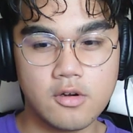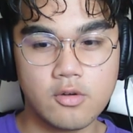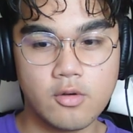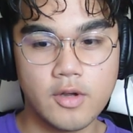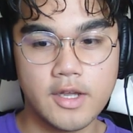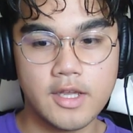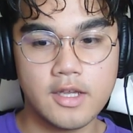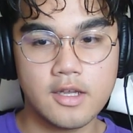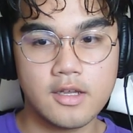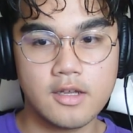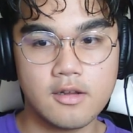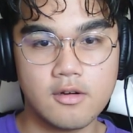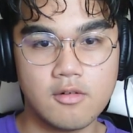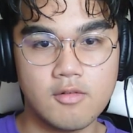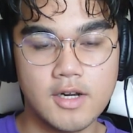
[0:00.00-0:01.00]
quite
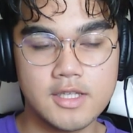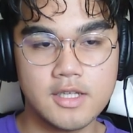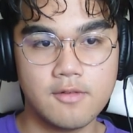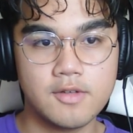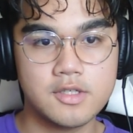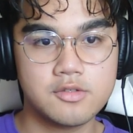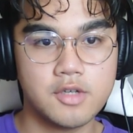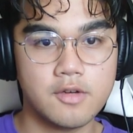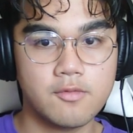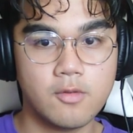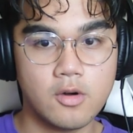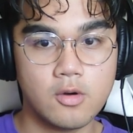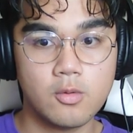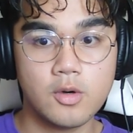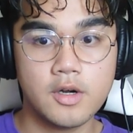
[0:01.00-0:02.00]
relatively
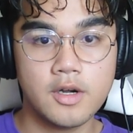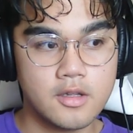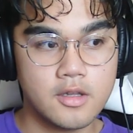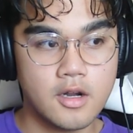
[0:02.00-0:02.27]
straightforward.